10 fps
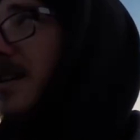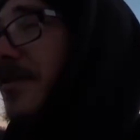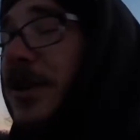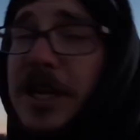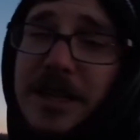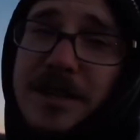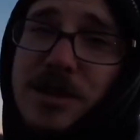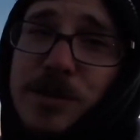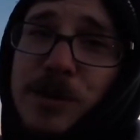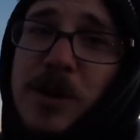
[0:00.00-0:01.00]
If you like these
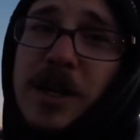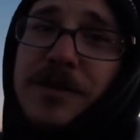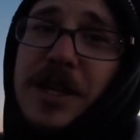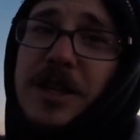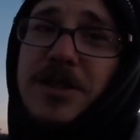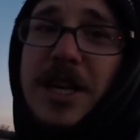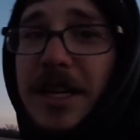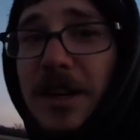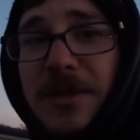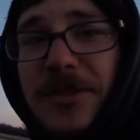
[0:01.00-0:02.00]
open water videos, like
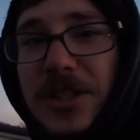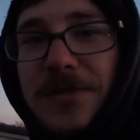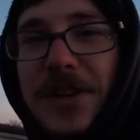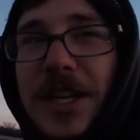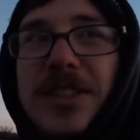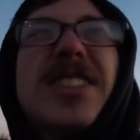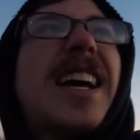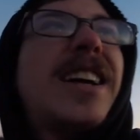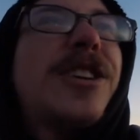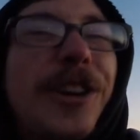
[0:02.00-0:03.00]
carp fishing videos,
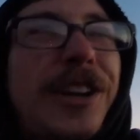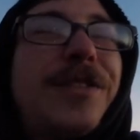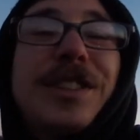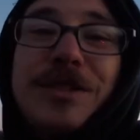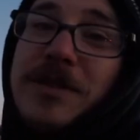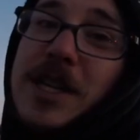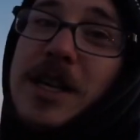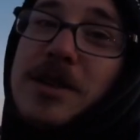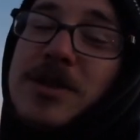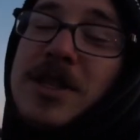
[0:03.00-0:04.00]
like creek fishing
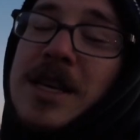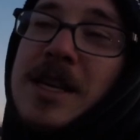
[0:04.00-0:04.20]
videos,